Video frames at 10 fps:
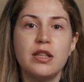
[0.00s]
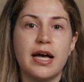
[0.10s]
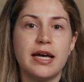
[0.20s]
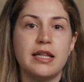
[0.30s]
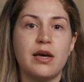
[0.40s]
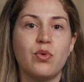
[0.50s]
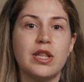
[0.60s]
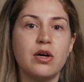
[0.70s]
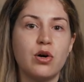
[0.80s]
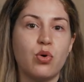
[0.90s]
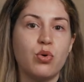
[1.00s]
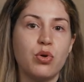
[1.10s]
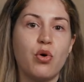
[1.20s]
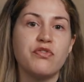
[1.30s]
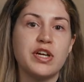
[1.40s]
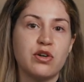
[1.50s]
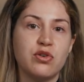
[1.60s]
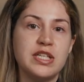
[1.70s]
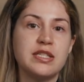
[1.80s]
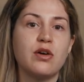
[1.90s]
aligning with the goal of
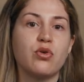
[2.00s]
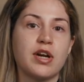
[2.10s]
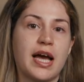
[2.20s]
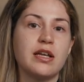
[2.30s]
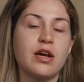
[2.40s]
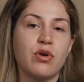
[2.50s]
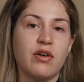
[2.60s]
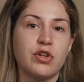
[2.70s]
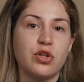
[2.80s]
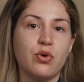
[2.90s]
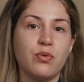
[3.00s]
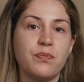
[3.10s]
increasing organic revenue.